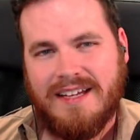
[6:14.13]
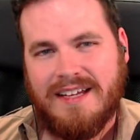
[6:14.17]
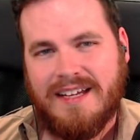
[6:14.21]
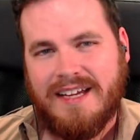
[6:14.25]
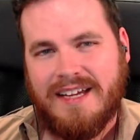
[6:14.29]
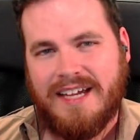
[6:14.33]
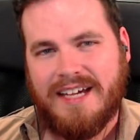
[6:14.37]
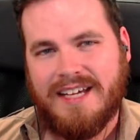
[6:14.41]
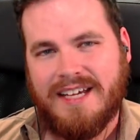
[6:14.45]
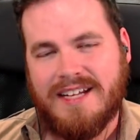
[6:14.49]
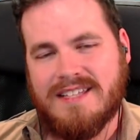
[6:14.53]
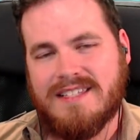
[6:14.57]

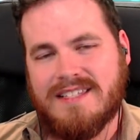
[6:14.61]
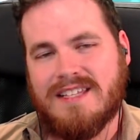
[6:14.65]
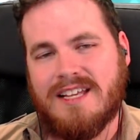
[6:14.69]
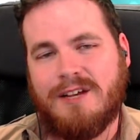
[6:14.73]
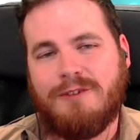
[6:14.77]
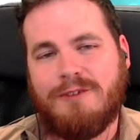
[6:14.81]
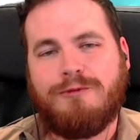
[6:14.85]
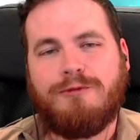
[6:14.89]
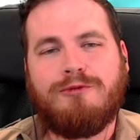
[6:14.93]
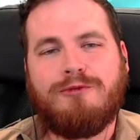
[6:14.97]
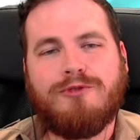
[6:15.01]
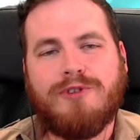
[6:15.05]
It is a
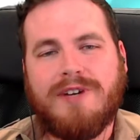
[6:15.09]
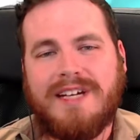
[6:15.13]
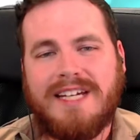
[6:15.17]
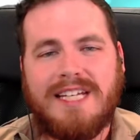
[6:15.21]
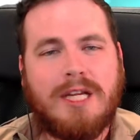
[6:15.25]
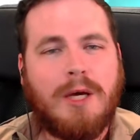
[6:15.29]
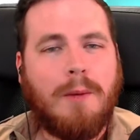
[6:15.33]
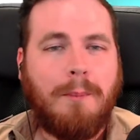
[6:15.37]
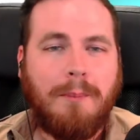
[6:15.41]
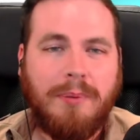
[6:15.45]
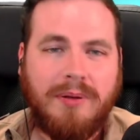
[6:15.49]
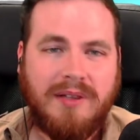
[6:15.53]

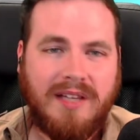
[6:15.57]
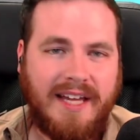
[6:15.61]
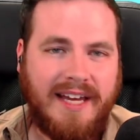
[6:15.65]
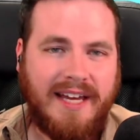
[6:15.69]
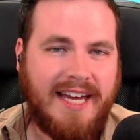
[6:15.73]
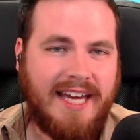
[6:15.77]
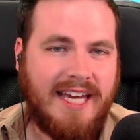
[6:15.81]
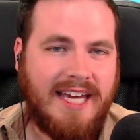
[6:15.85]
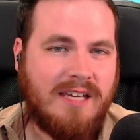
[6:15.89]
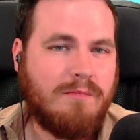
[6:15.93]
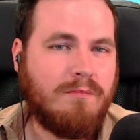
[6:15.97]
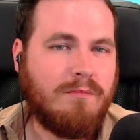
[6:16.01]

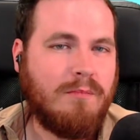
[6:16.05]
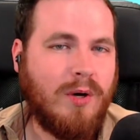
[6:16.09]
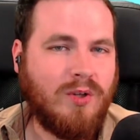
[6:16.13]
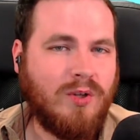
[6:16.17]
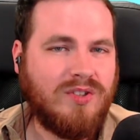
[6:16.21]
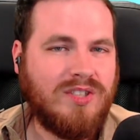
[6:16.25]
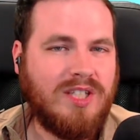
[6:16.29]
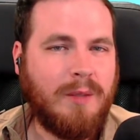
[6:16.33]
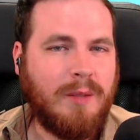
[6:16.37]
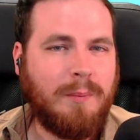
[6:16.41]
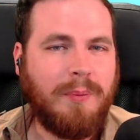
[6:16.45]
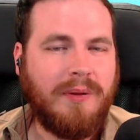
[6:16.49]
free-to-play
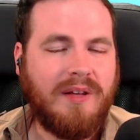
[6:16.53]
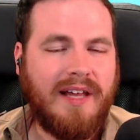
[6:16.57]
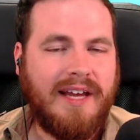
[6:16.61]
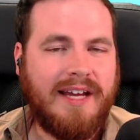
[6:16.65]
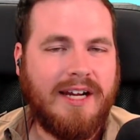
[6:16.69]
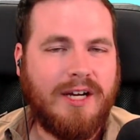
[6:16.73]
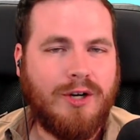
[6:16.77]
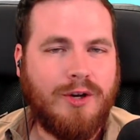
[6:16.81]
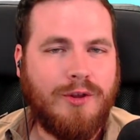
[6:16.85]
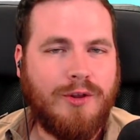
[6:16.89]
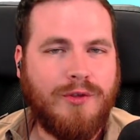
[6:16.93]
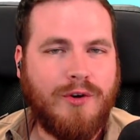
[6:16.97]

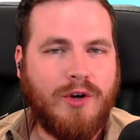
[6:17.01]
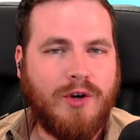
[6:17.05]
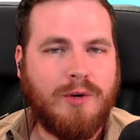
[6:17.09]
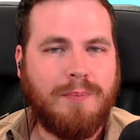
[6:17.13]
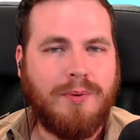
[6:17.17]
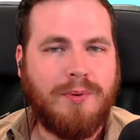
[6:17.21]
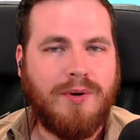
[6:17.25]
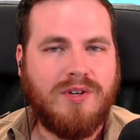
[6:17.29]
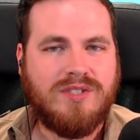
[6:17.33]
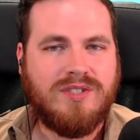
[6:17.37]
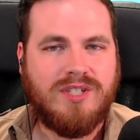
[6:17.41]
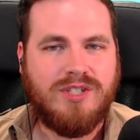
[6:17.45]
multiplayer
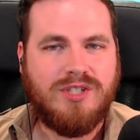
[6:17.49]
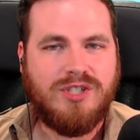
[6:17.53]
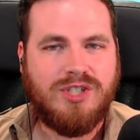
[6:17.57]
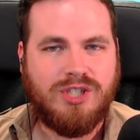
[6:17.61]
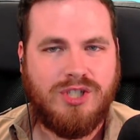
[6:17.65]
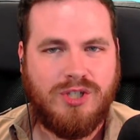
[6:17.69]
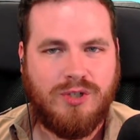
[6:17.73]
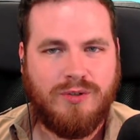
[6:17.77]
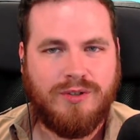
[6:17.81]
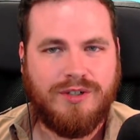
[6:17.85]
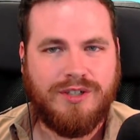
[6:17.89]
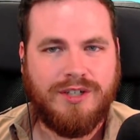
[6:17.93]
third-person
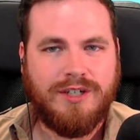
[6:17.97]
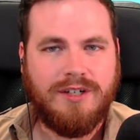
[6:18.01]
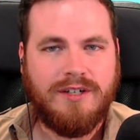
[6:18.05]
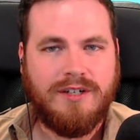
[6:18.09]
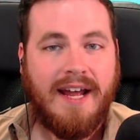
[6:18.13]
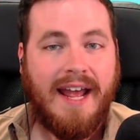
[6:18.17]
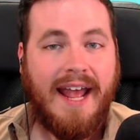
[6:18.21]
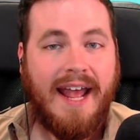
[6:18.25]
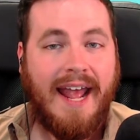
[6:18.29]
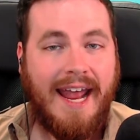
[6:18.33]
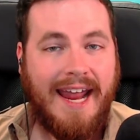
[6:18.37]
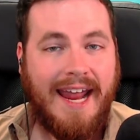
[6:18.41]
shooter
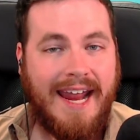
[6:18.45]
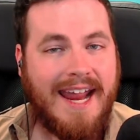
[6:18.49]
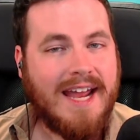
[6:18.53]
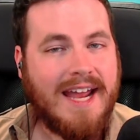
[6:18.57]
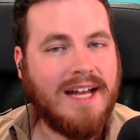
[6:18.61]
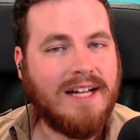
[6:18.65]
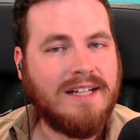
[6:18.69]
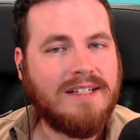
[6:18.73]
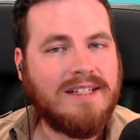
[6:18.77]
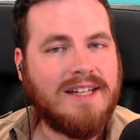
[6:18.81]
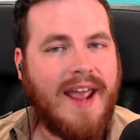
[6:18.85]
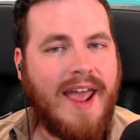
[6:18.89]

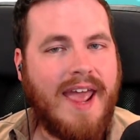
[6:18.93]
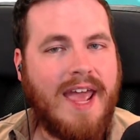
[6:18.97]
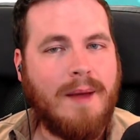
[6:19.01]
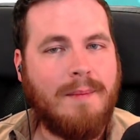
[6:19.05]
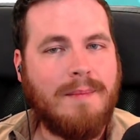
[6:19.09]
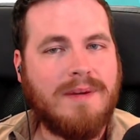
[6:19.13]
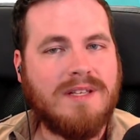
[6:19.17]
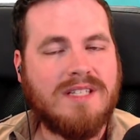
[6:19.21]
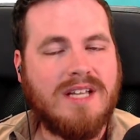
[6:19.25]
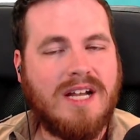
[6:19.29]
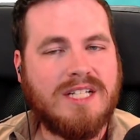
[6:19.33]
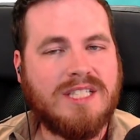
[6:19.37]
and
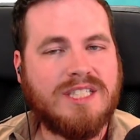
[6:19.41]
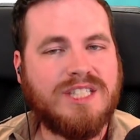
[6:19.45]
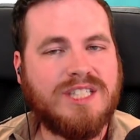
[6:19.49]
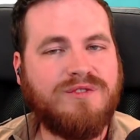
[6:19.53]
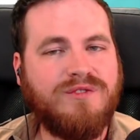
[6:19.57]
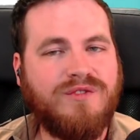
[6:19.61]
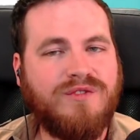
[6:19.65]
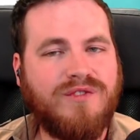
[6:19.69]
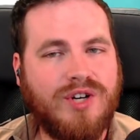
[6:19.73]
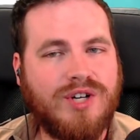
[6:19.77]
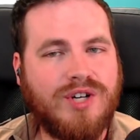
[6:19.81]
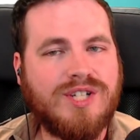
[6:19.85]
Amazon's
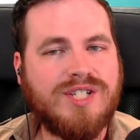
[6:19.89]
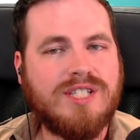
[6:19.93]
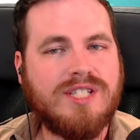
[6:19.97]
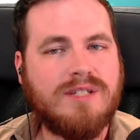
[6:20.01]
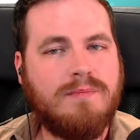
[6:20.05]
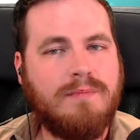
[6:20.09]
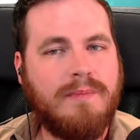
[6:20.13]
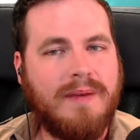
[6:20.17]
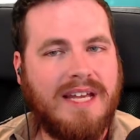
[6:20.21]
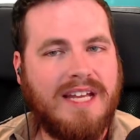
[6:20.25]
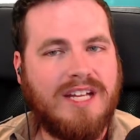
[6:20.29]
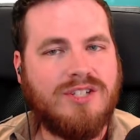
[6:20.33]
first
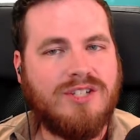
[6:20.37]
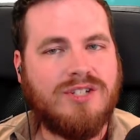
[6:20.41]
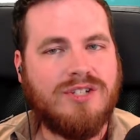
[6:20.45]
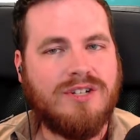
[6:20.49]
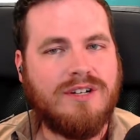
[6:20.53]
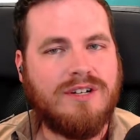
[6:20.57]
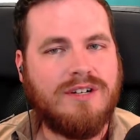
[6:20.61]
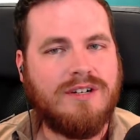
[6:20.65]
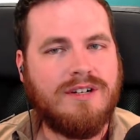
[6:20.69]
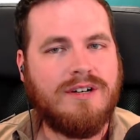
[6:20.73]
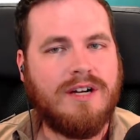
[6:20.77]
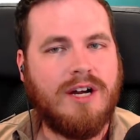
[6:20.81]

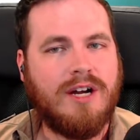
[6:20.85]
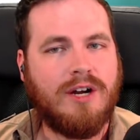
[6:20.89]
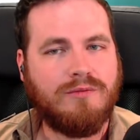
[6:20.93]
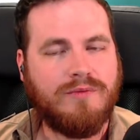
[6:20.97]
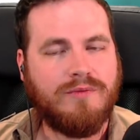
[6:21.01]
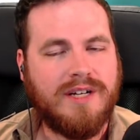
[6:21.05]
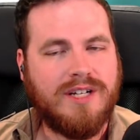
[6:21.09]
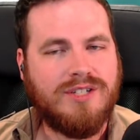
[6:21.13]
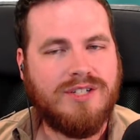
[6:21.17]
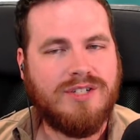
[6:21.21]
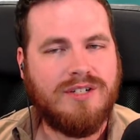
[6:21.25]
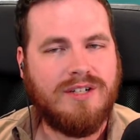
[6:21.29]
major
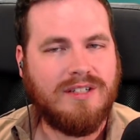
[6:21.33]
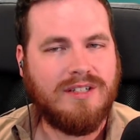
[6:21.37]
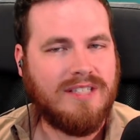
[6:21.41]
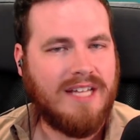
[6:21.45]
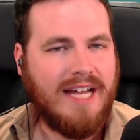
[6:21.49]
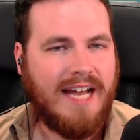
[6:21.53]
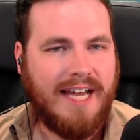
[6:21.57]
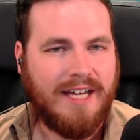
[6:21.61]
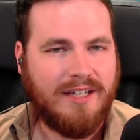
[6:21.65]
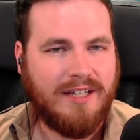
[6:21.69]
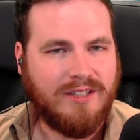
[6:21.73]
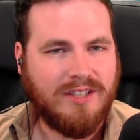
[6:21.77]
original
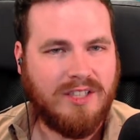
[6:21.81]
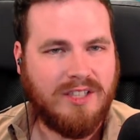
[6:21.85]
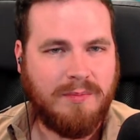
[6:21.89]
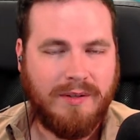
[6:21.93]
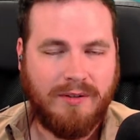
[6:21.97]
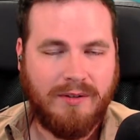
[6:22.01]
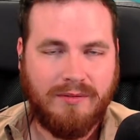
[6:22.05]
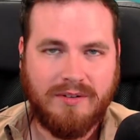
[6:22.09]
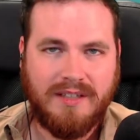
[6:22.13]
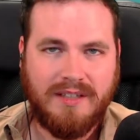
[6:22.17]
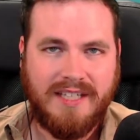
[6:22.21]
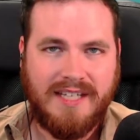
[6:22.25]
title to be
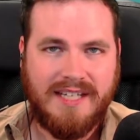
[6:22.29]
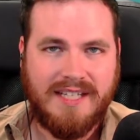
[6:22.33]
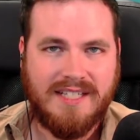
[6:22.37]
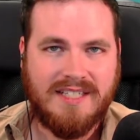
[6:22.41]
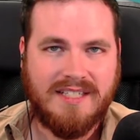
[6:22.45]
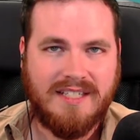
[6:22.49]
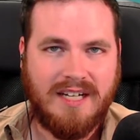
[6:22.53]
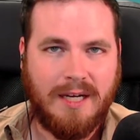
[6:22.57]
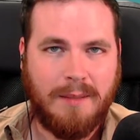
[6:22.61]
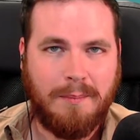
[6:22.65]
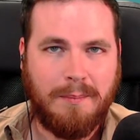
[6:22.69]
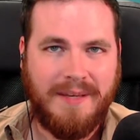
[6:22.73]
released
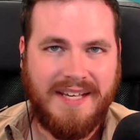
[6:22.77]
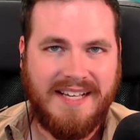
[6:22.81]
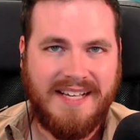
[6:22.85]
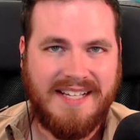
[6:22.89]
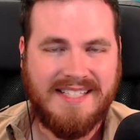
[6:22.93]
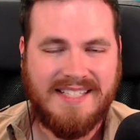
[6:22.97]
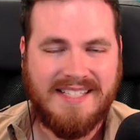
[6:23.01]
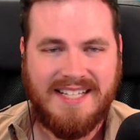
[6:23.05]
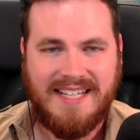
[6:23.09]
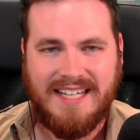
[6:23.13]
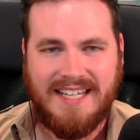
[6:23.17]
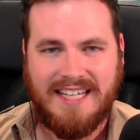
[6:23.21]
on
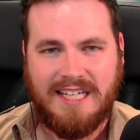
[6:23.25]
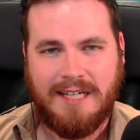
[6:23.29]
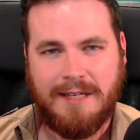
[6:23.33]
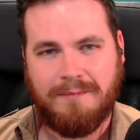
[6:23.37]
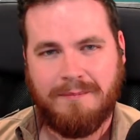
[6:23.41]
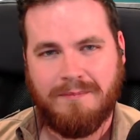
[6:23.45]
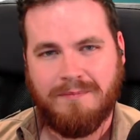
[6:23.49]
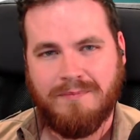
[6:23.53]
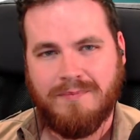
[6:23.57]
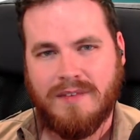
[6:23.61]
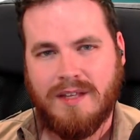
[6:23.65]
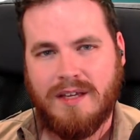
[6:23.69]
PC.
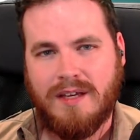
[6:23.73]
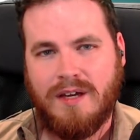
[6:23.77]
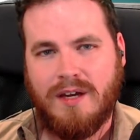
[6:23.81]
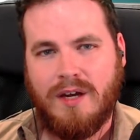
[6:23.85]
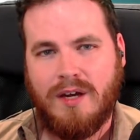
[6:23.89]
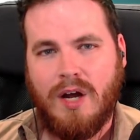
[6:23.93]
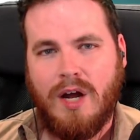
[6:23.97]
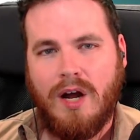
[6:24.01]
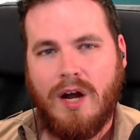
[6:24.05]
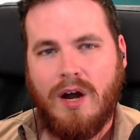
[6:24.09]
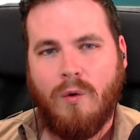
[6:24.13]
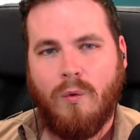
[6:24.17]

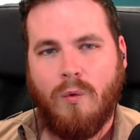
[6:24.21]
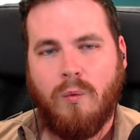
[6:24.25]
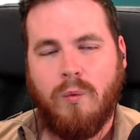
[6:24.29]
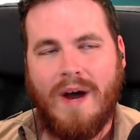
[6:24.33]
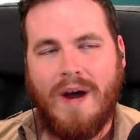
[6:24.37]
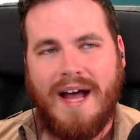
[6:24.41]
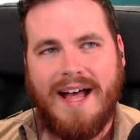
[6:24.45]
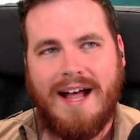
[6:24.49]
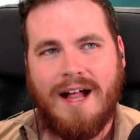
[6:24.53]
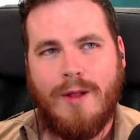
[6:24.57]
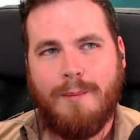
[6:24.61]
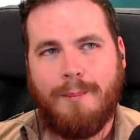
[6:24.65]

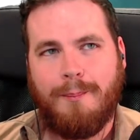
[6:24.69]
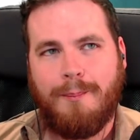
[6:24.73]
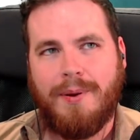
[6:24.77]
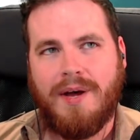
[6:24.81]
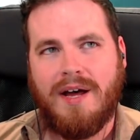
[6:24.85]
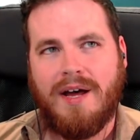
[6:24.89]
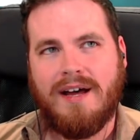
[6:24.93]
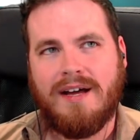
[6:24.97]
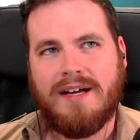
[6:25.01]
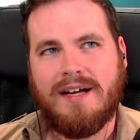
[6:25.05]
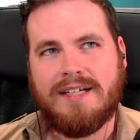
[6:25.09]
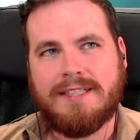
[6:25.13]
Well,
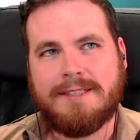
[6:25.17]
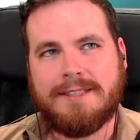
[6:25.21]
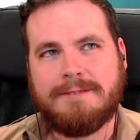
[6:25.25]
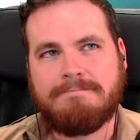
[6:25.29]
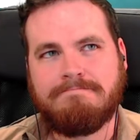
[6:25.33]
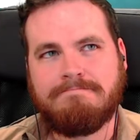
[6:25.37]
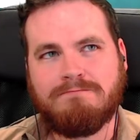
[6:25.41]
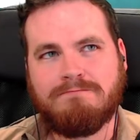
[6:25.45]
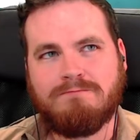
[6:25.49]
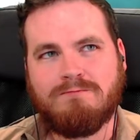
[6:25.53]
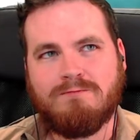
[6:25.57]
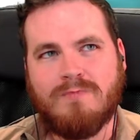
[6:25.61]

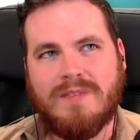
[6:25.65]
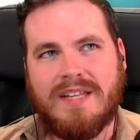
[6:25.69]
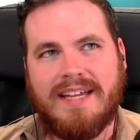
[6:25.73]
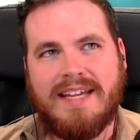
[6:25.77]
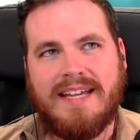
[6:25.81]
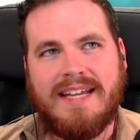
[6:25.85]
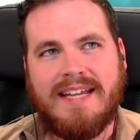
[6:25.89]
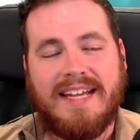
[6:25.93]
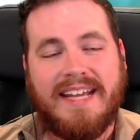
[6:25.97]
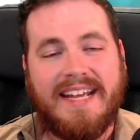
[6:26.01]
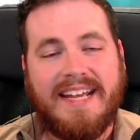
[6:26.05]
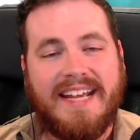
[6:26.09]

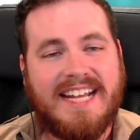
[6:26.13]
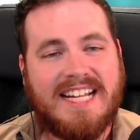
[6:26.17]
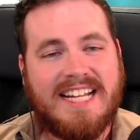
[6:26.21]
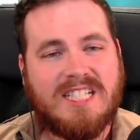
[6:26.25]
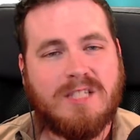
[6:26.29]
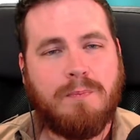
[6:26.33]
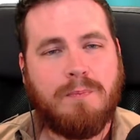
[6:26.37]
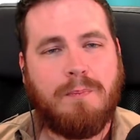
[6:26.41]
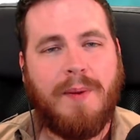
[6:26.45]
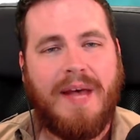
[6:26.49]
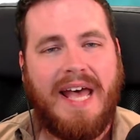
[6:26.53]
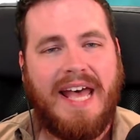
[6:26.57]
it's
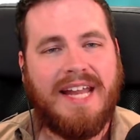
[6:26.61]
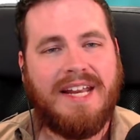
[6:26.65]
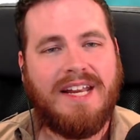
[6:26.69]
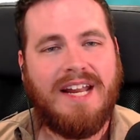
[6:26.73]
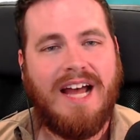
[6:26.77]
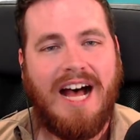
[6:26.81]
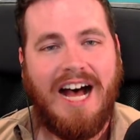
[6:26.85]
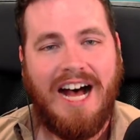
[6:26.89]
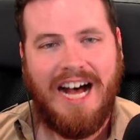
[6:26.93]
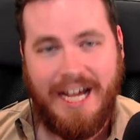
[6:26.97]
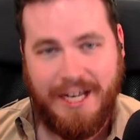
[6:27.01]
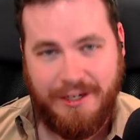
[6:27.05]
been
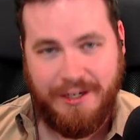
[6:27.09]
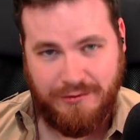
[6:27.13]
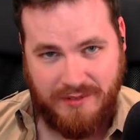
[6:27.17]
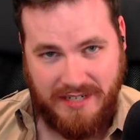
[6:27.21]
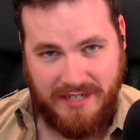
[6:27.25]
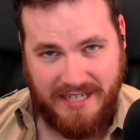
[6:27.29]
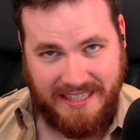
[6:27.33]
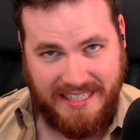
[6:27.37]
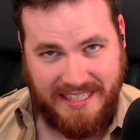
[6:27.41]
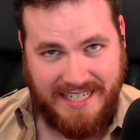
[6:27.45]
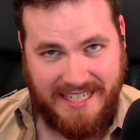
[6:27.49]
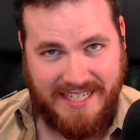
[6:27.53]

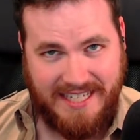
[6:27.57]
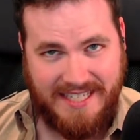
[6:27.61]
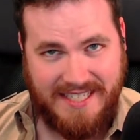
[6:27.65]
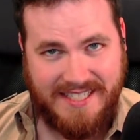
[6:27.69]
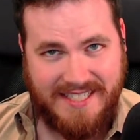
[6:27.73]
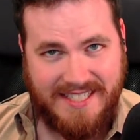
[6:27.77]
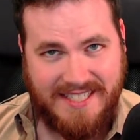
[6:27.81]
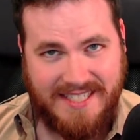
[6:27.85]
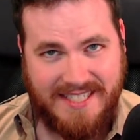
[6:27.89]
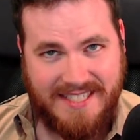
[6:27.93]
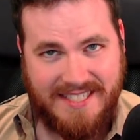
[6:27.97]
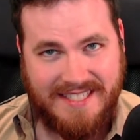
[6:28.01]

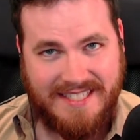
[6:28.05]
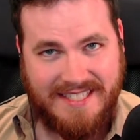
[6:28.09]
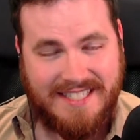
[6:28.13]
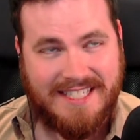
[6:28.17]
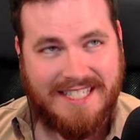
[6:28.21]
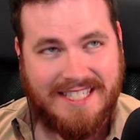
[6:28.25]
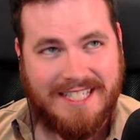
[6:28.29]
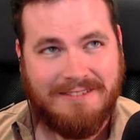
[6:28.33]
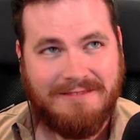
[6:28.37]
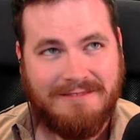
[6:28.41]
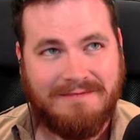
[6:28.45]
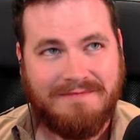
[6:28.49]
unreleased.